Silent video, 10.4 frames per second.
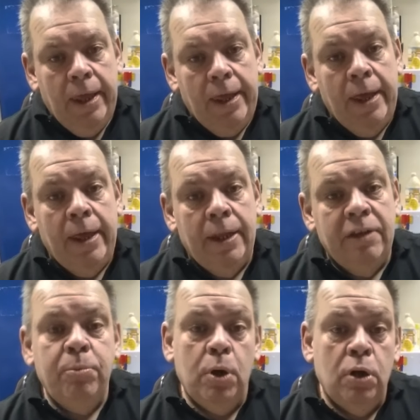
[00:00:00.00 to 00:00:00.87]
and
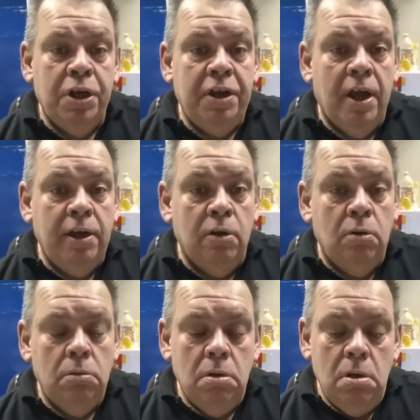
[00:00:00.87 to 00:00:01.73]
they've put it on a
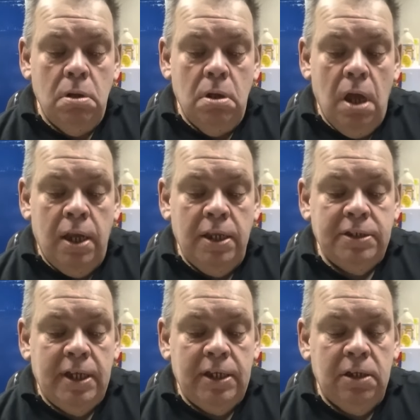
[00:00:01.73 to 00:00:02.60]
dyno, and
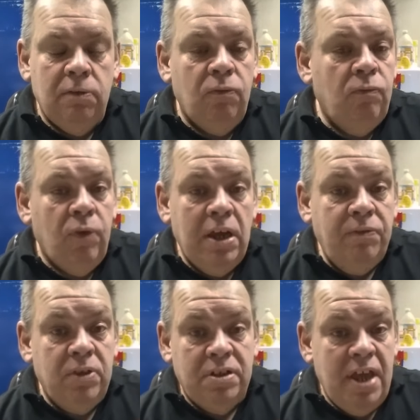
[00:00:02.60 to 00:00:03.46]
it's added
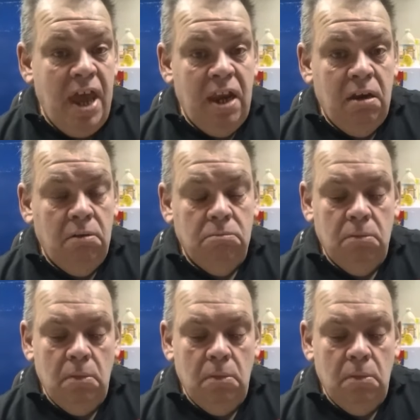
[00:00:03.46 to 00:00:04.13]
5 to 10